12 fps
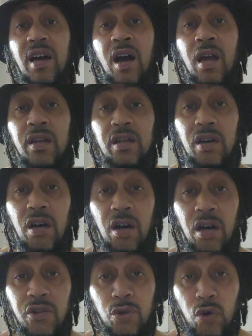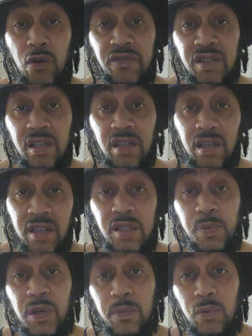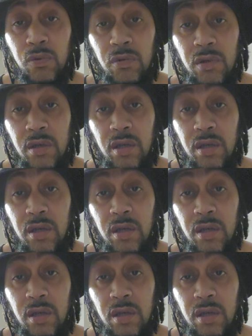island are the North Sentinelese people.